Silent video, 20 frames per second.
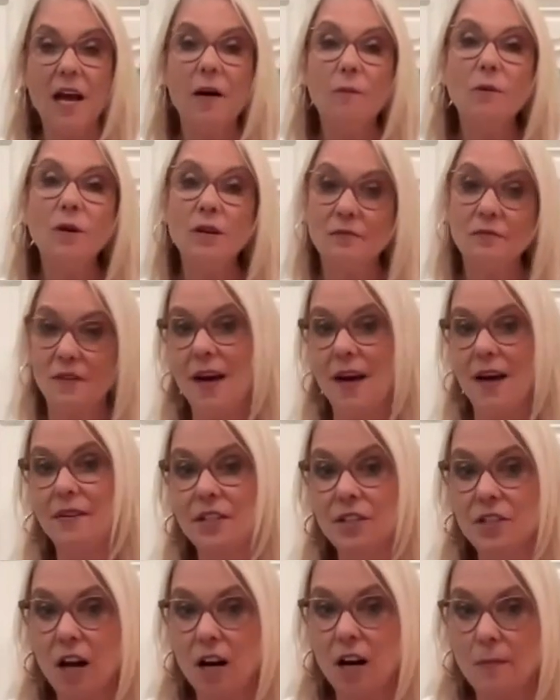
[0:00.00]
With a
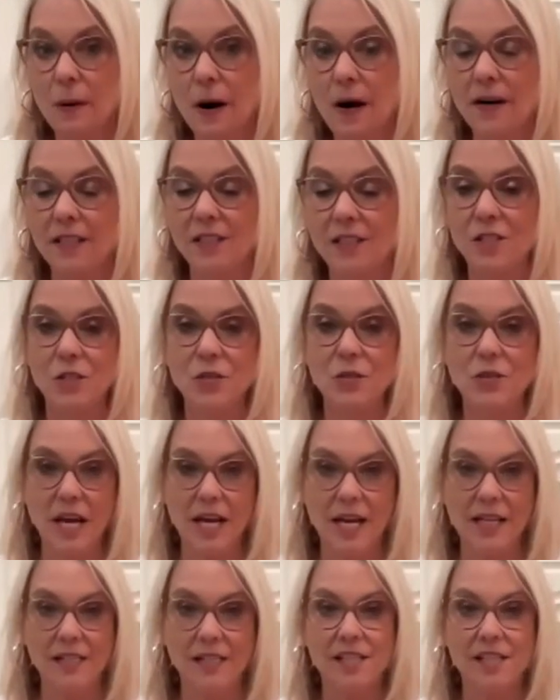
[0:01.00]
$500 party and two
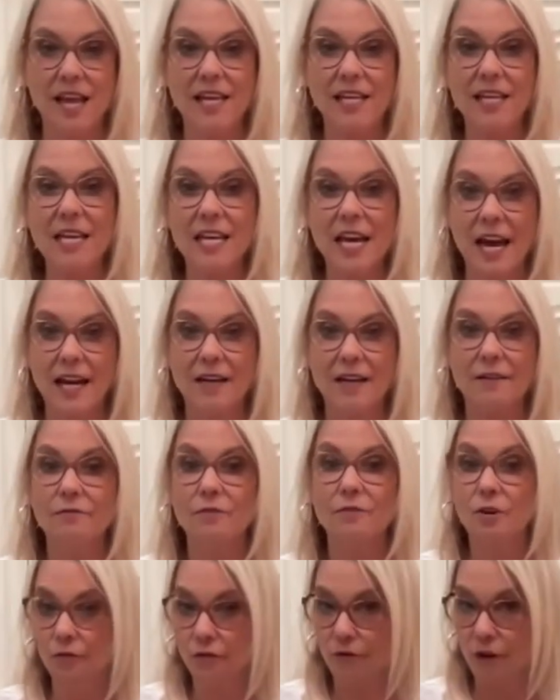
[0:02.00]
datings, they can get it
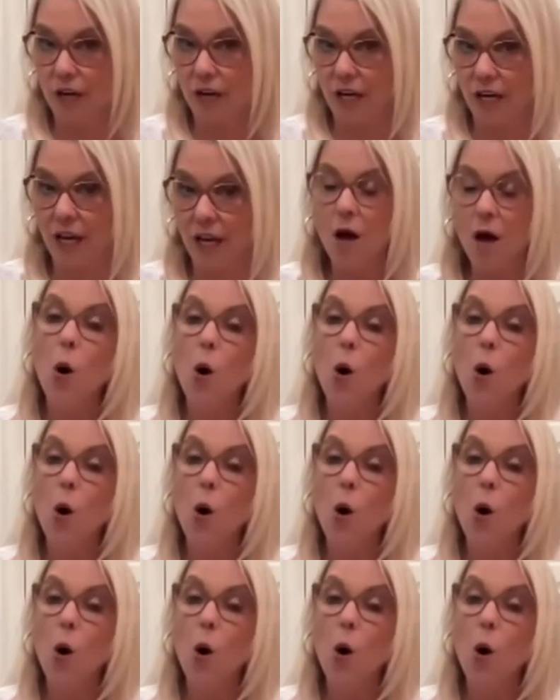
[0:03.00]
for free,